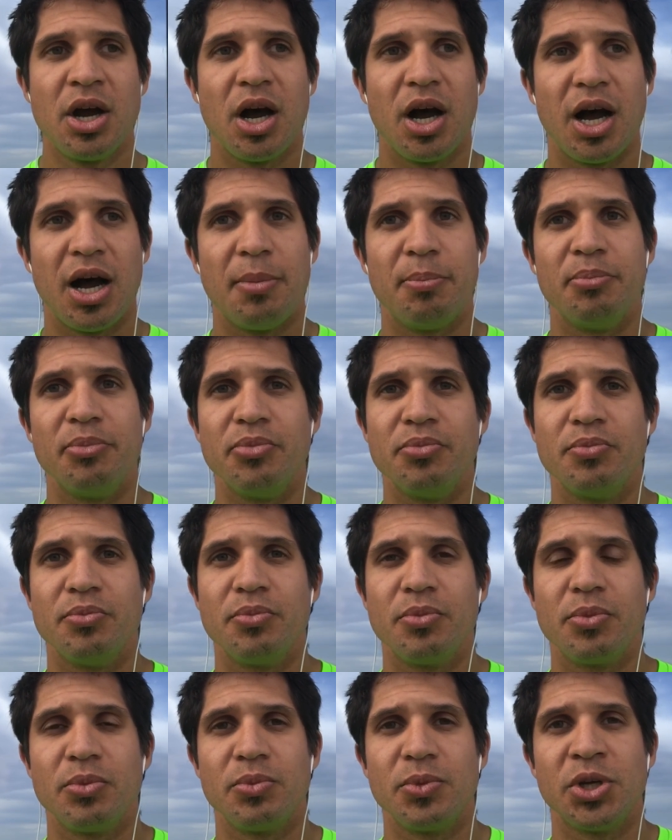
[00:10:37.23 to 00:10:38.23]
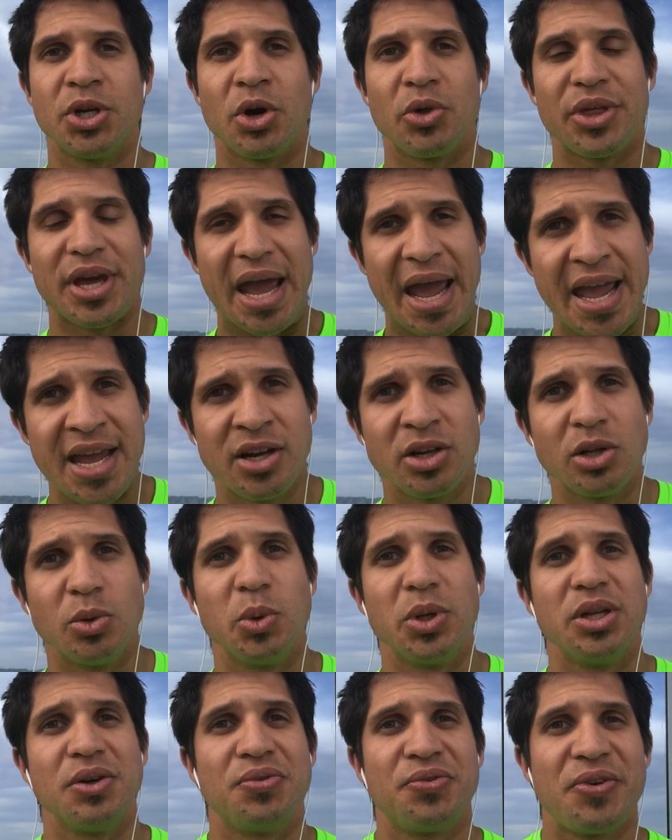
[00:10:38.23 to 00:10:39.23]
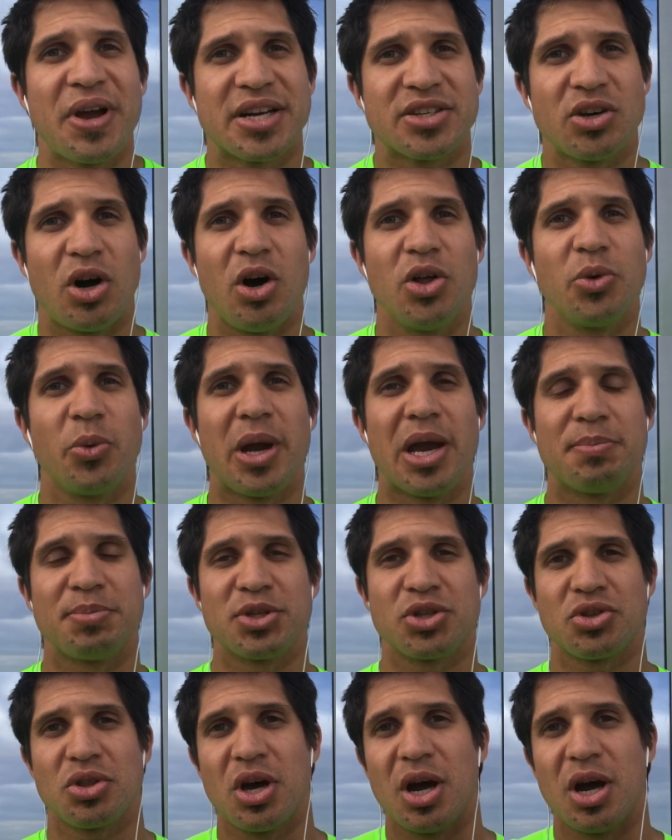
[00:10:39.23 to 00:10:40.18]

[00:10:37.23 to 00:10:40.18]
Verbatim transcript: you know, the ankle will affect all the way up